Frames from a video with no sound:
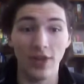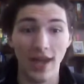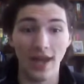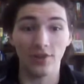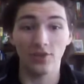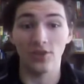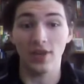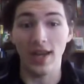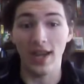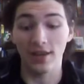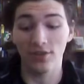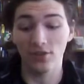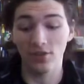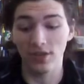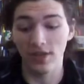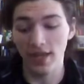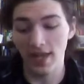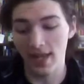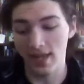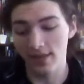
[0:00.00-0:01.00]

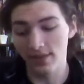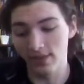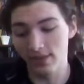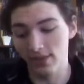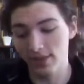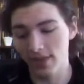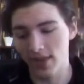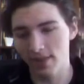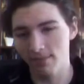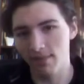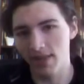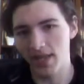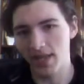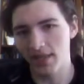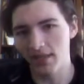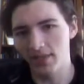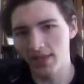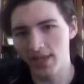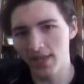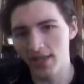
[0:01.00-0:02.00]
and
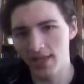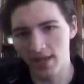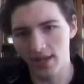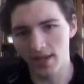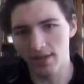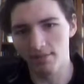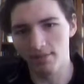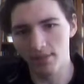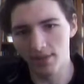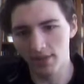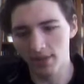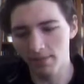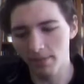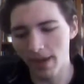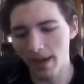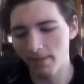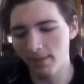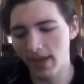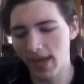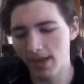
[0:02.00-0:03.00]
making the
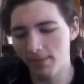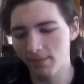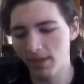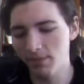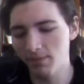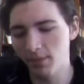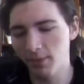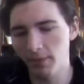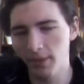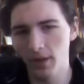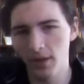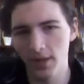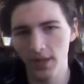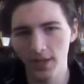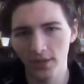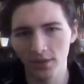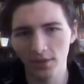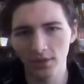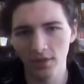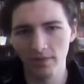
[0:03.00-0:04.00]
Bobcat people very
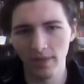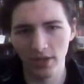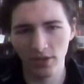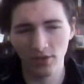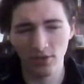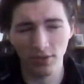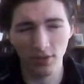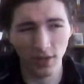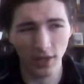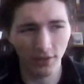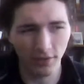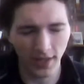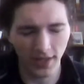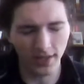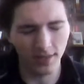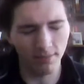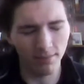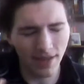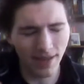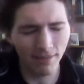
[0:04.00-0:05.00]
two-dimensional. Okay,
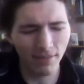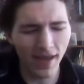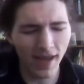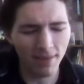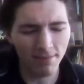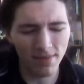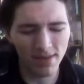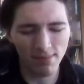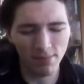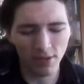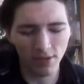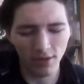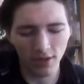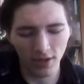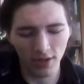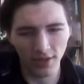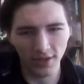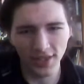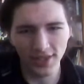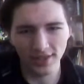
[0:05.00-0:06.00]
the Bobcat people
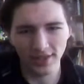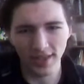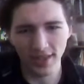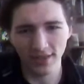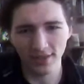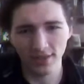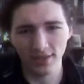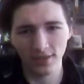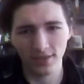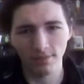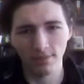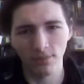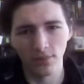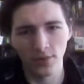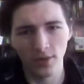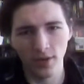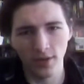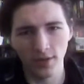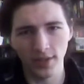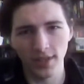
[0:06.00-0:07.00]
are these
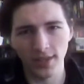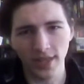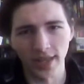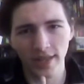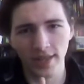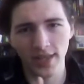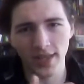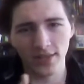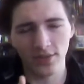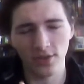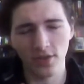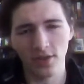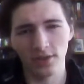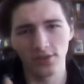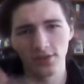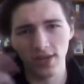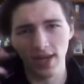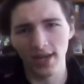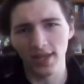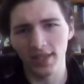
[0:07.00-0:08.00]
aliens called
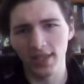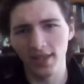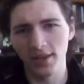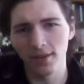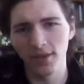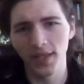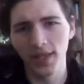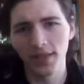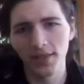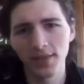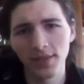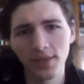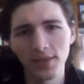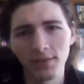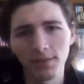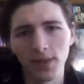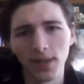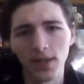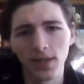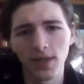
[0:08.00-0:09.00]

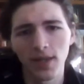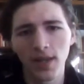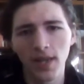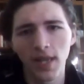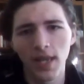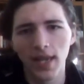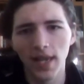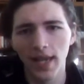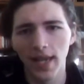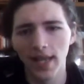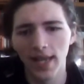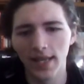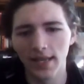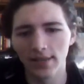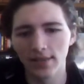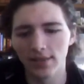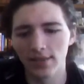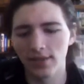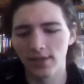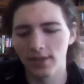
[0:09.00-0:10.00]
Zygerians,
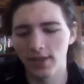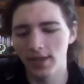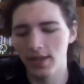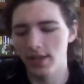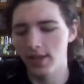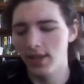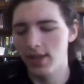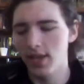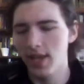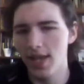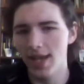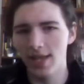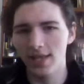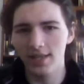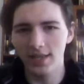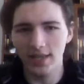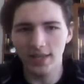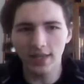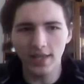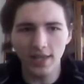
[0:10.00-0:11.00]
and
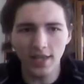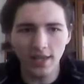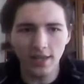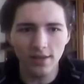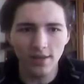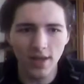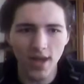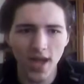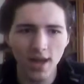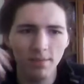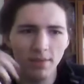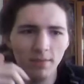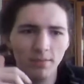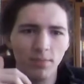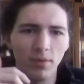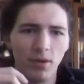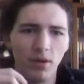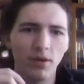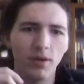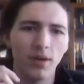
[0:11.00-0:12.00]
in the comic
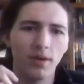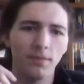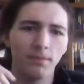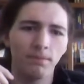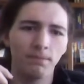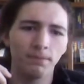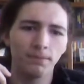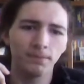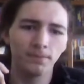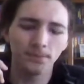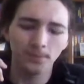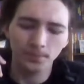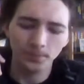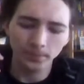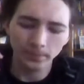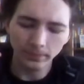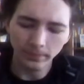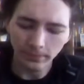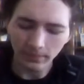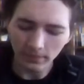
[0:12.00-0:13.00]
book,
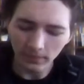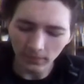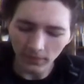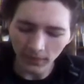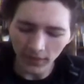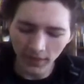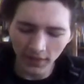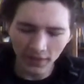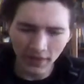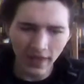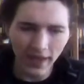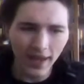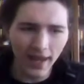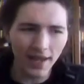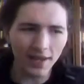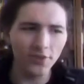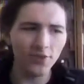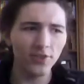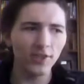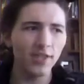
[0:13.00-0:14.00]
they
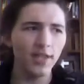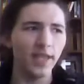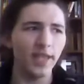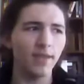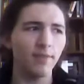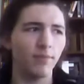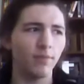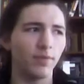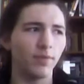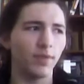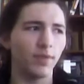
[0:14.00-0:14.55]
actually